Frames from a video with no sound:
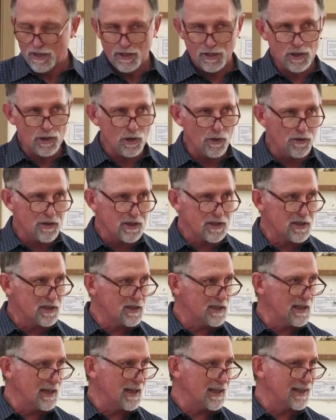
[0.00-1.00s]
You know, this
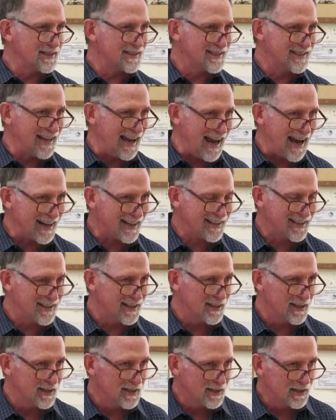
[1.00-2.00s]
is the
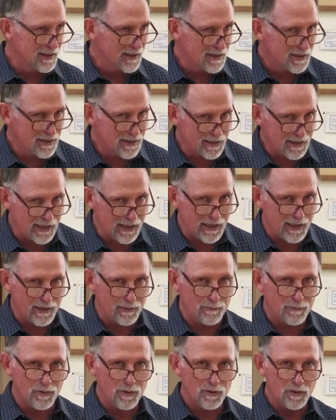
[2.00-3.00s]
exact
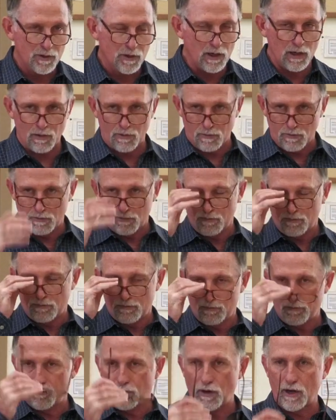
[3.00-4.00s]
same, no,
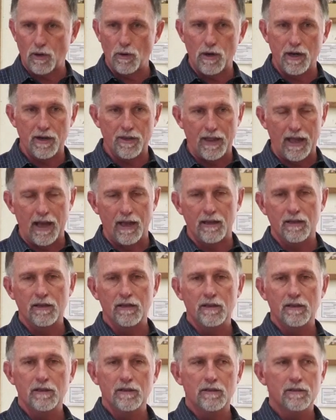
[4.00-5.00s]
before I go on to that.
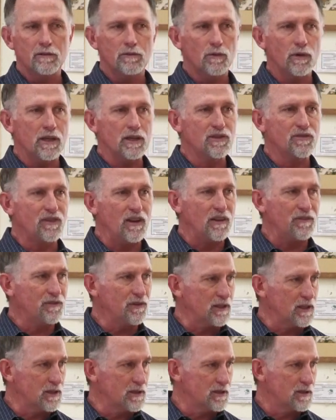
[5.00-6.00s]
What is
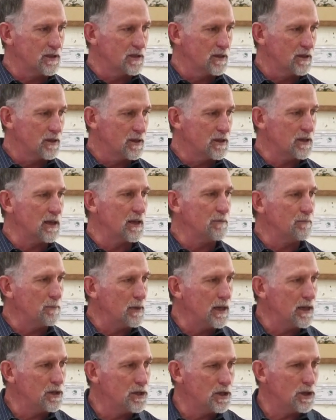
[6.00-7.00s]
faithfulness? Does it
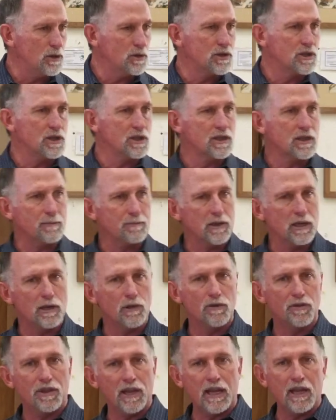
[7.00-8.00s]
mean to you it's just something
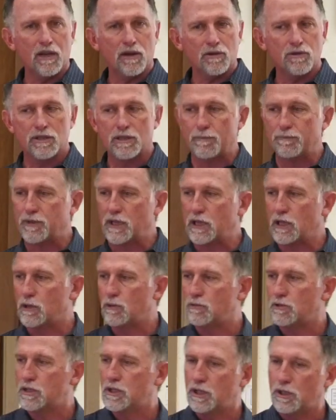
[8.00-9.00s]
you think or something
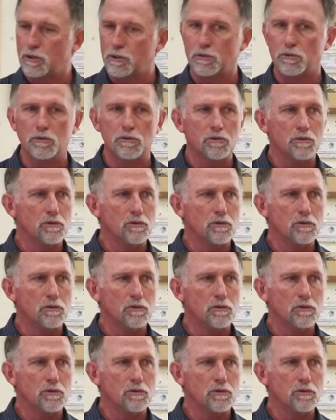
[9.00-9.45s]
you do?